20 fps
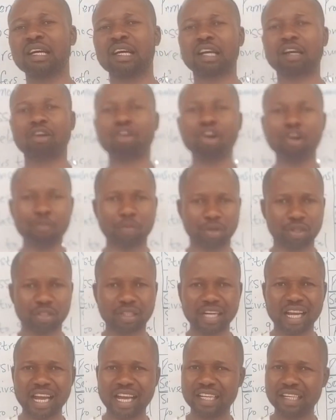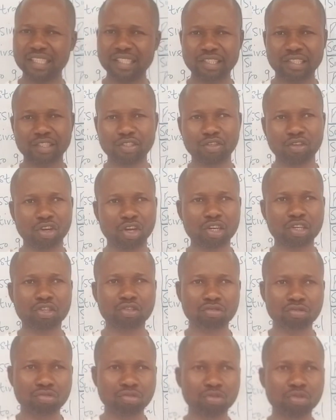common and is not
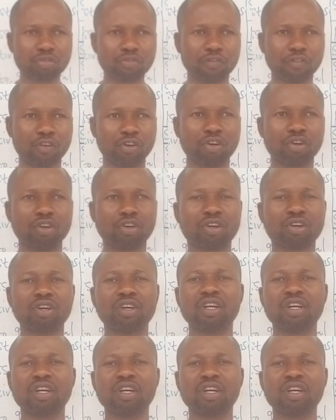good for,